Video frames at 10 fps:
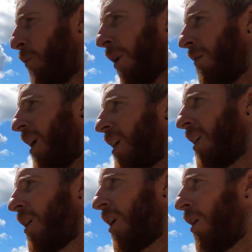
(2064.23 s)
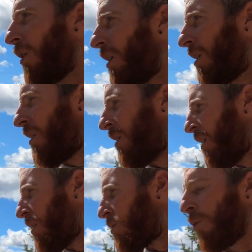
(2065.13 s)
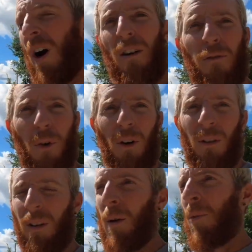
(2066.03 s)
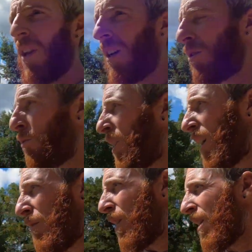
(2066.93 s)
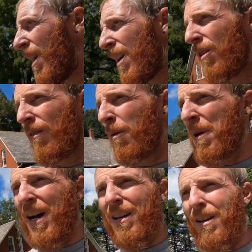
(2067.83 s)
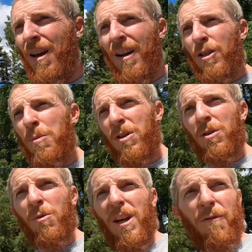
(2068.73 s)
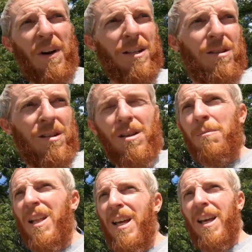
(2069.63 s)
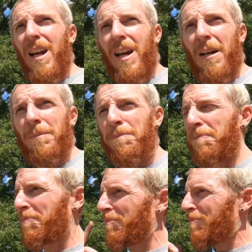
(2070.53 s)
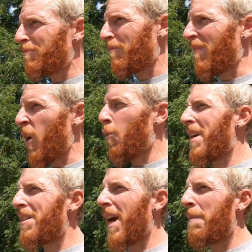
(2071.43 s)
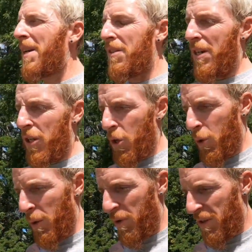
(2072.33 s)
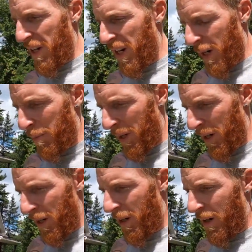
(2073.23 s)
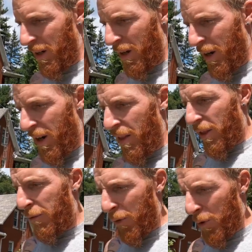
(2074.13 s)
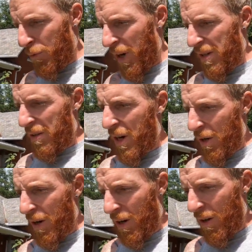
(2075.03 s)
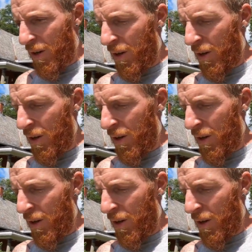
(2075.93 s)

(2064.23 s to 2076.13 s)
wherever they need to go and squat for a couple days or whatever. I don't ever mind, especially if I see somebody like at one time I seen a dude, he was sitting up at the first rest area